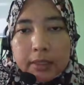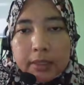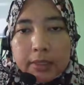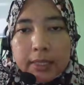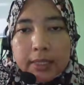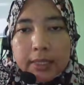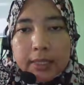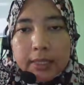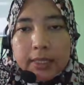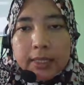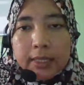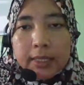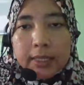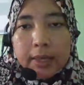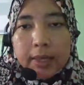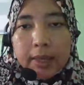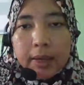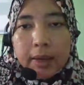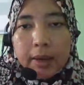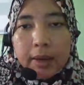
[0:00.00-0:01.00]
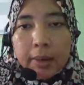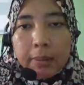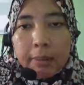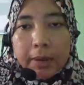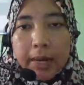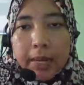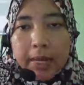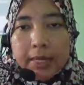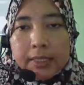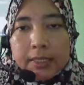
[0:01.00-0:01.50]
3t
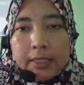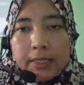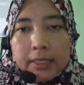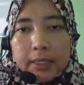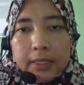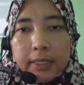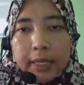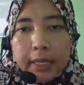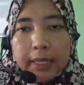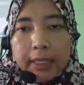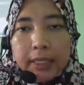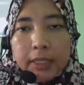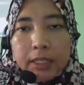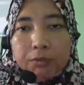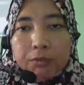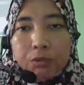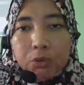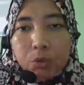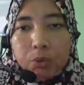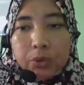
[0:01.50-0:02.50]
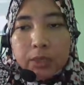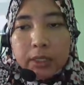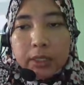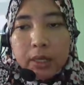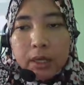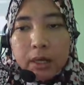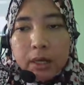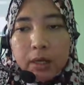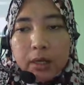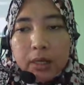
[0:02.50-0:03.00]
plus negative 2
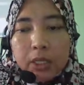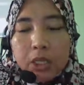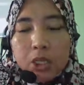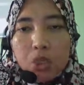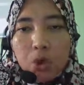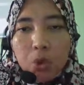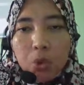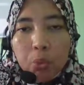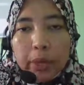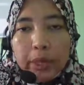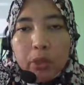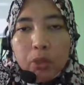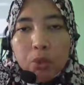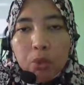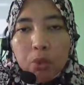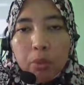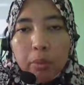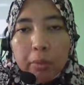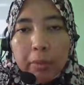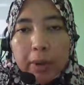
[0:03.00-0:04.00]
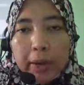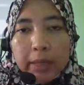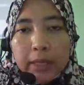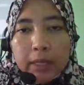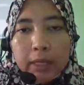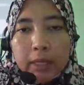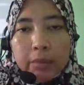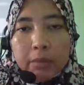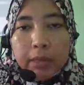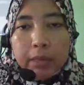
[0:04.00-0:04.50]
theta. So when you combine,
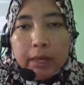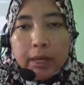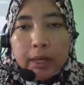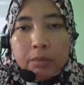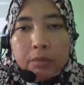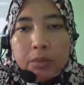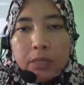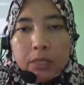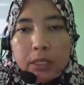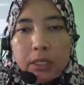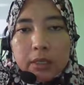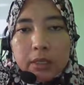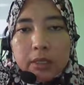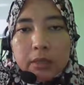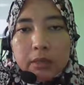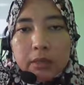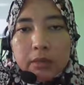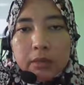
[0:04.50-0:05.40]
it becomes here.